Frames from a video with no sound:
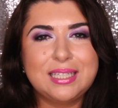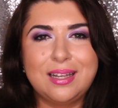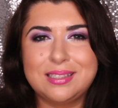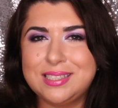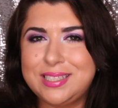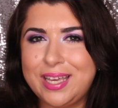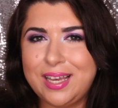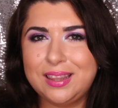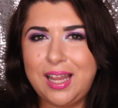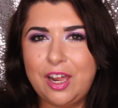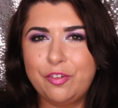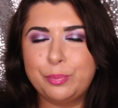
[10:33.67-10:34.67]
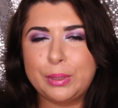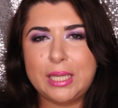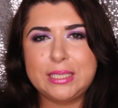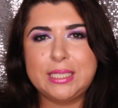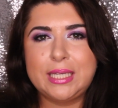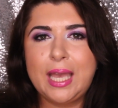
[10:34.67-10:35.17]
doesn't take a lot of
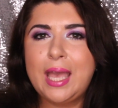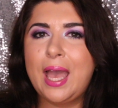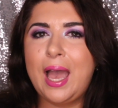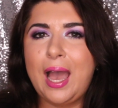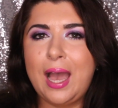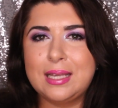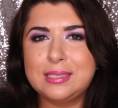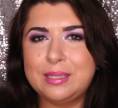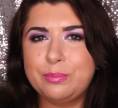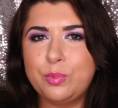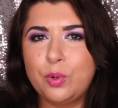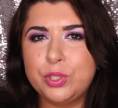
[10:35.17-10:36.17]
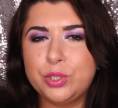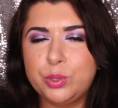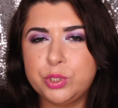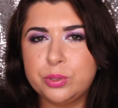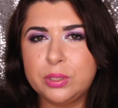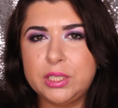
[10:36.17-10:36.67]
blending, has some more
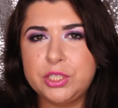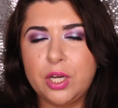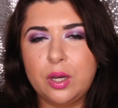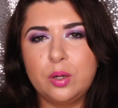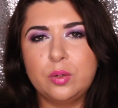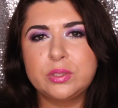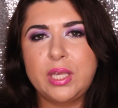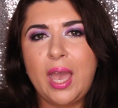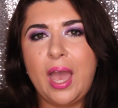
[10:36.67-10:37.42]
neutrally tones,